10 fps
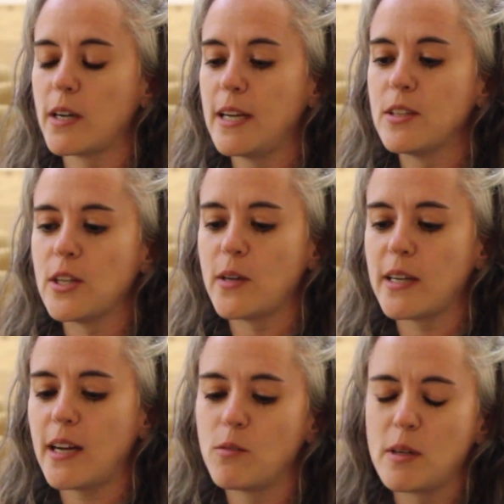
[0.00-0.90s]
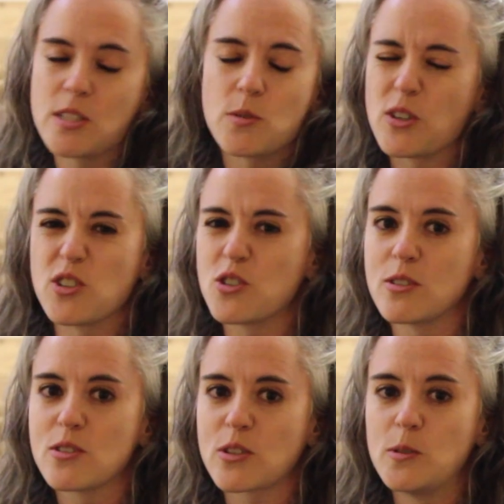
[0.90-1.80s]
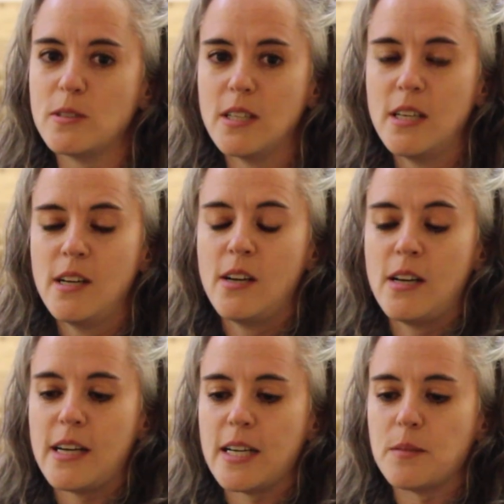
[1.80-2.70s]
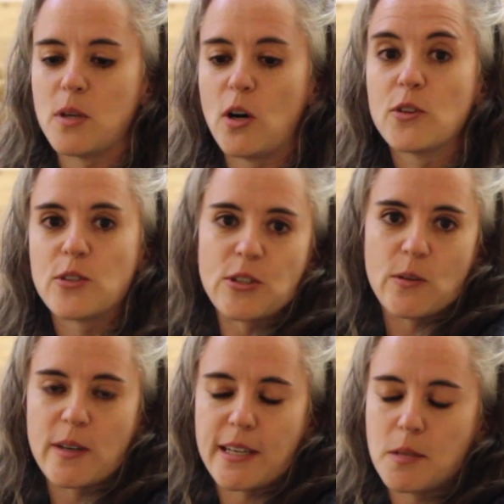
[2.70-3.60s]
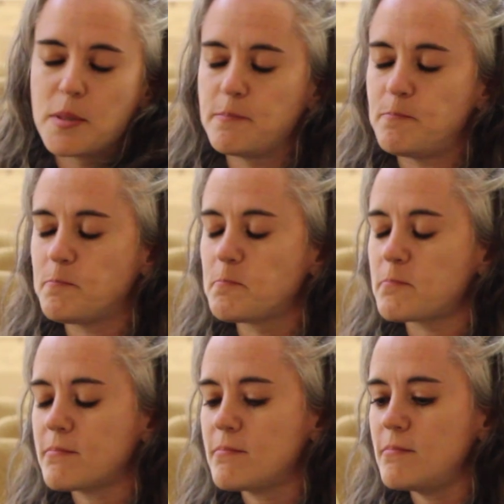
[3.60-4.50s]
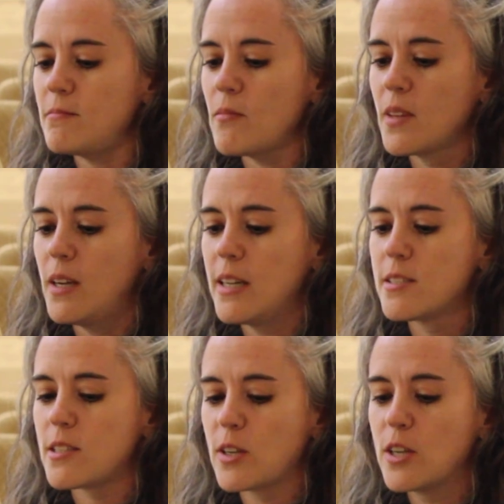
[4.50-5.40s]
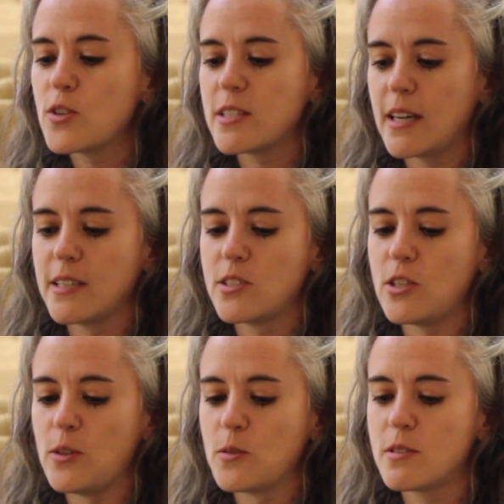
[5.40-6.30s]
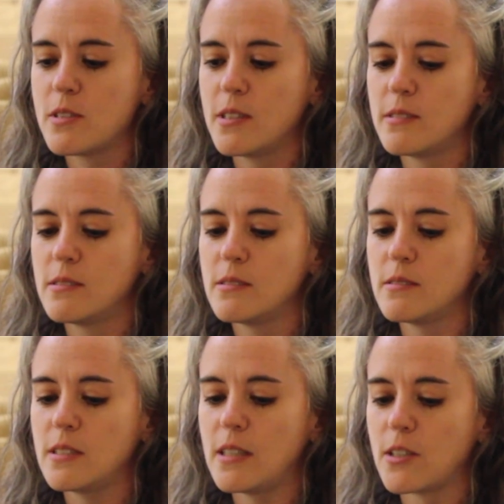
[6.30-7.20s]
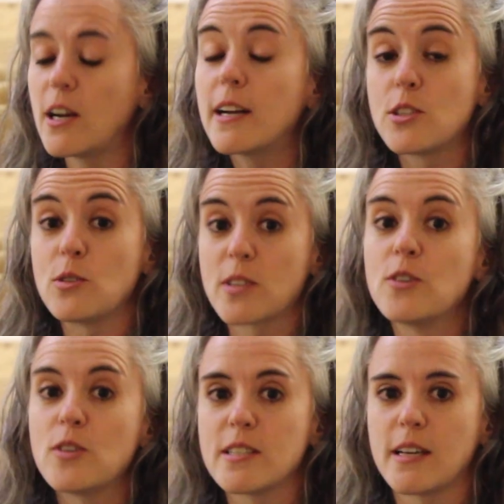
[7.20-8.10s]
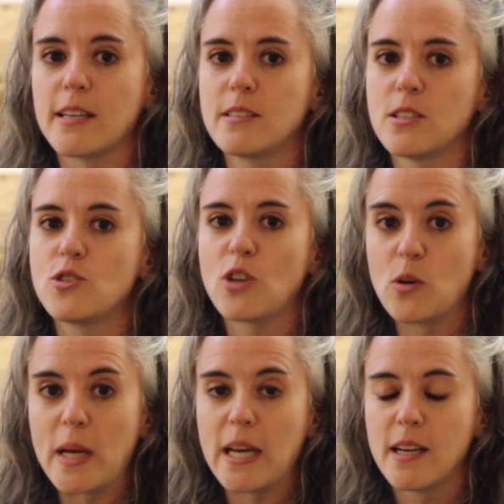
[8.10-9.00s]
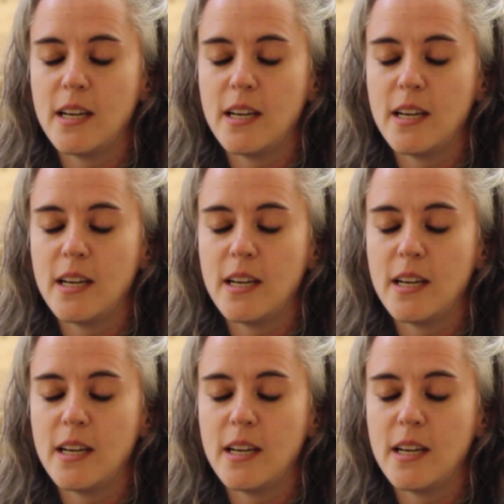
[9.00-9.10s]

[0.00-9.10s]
even though I went to a Christian school all through growing up. And so God has used Countryside to show me